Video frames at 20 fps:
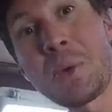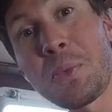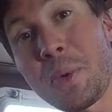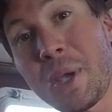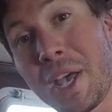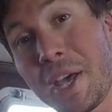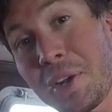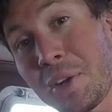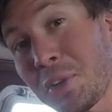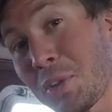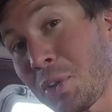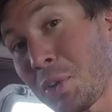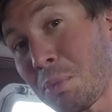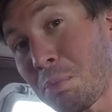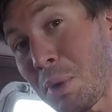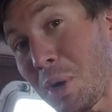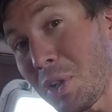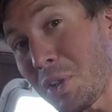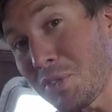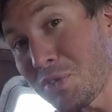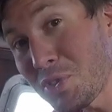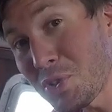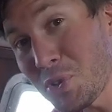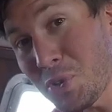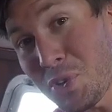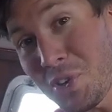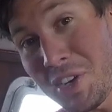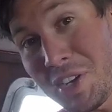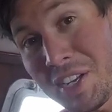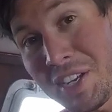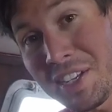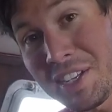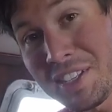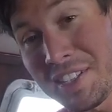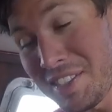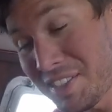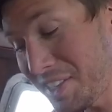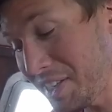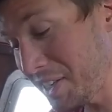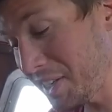we had our little ball of joy
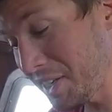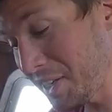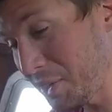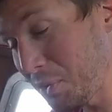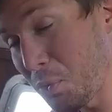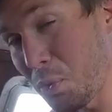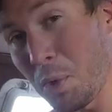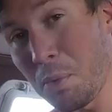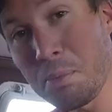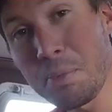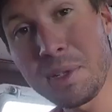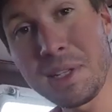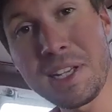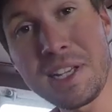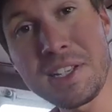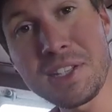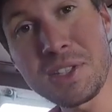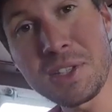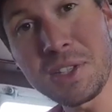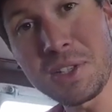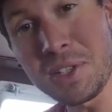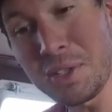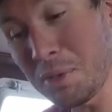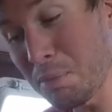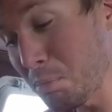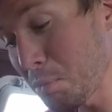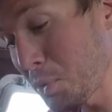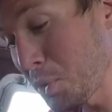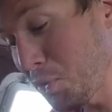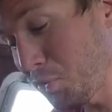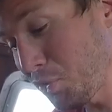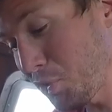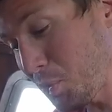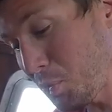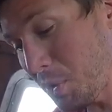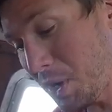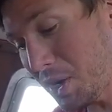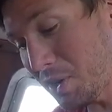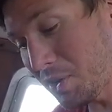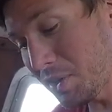sitting in a warm place to proof for a
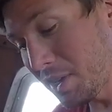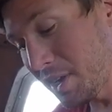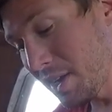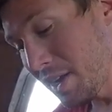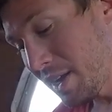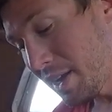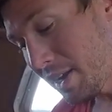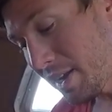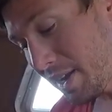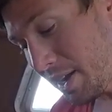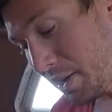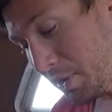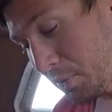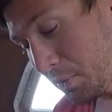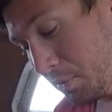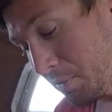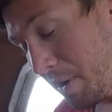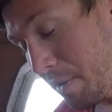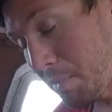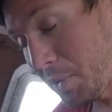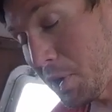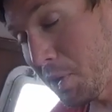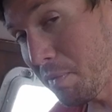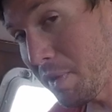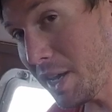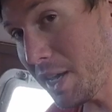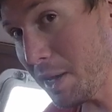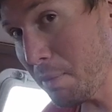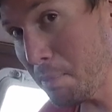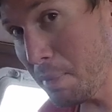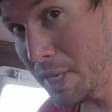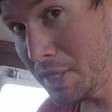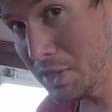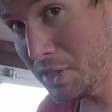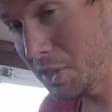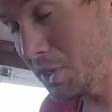while. Now, remember, you're making pizza